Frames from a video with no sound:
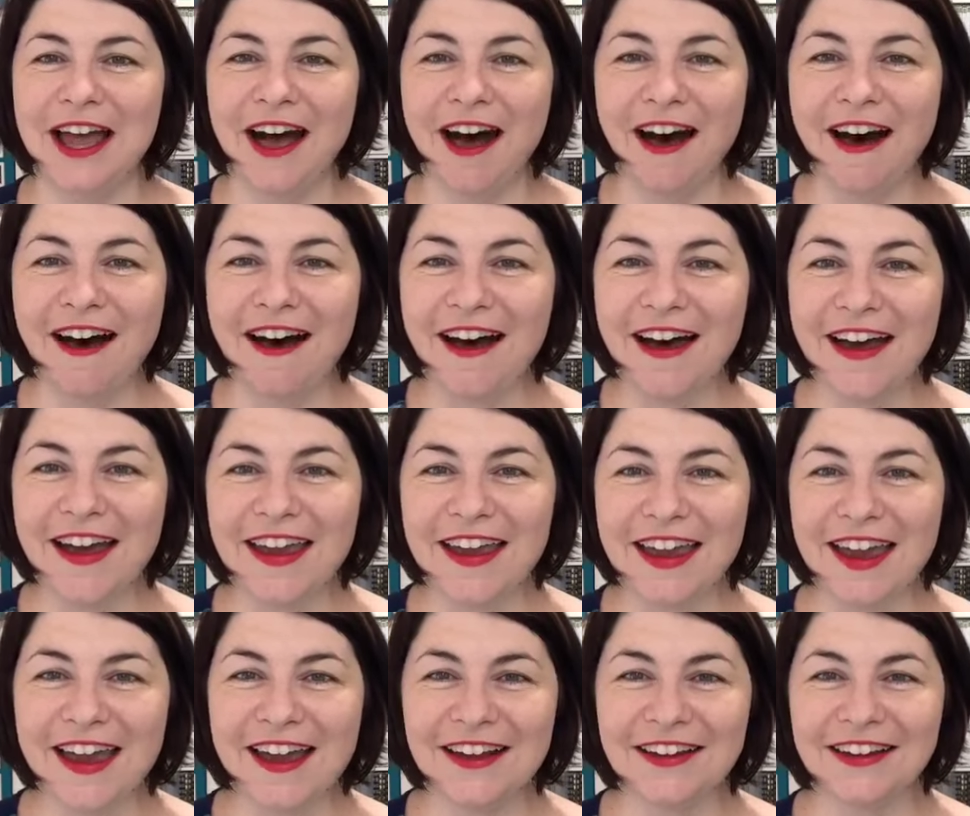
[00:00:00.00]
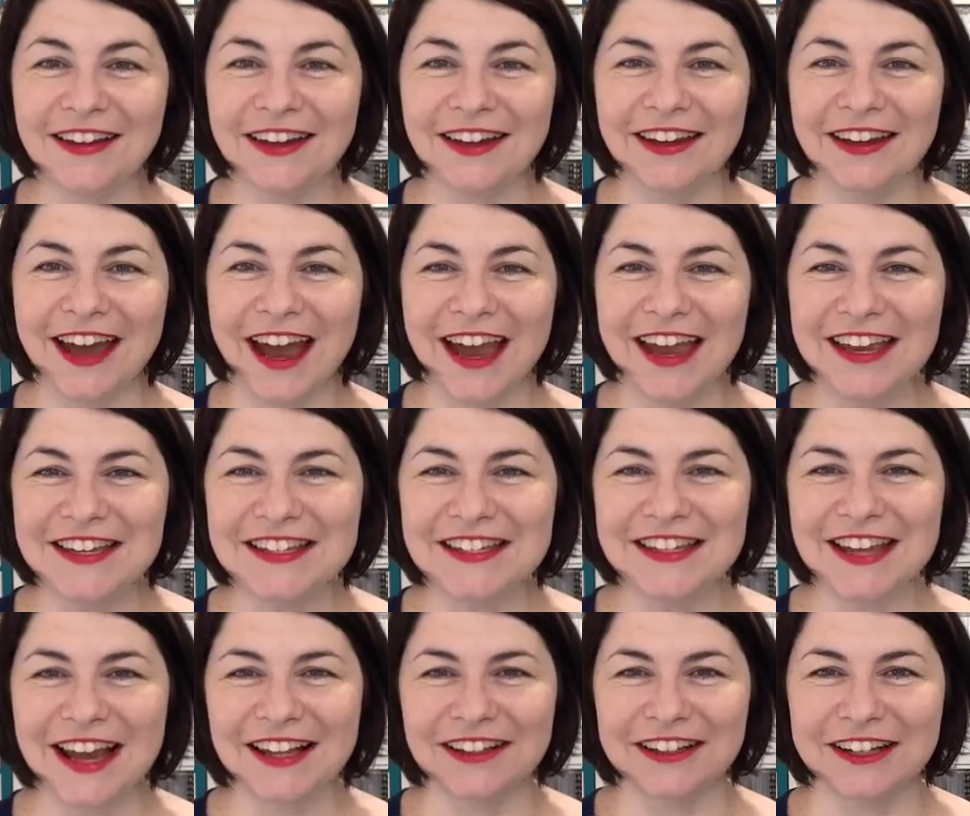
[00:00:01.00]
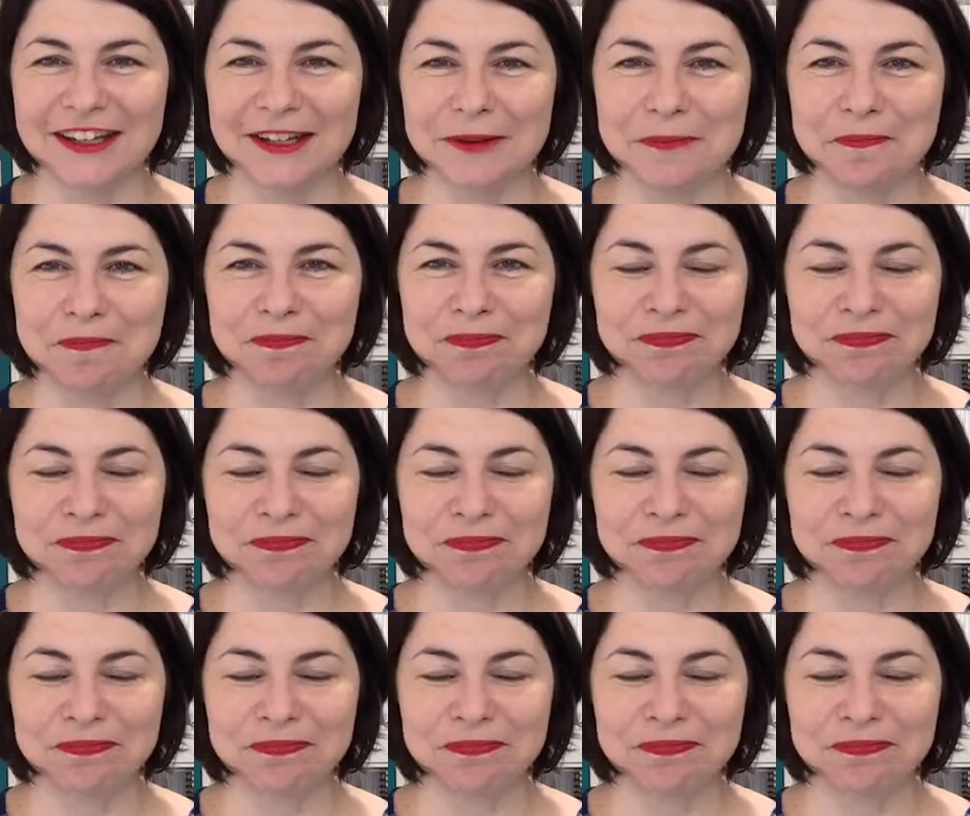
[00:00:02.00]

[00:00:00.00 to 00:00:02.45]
Hi, Ellen. Hey, Sally.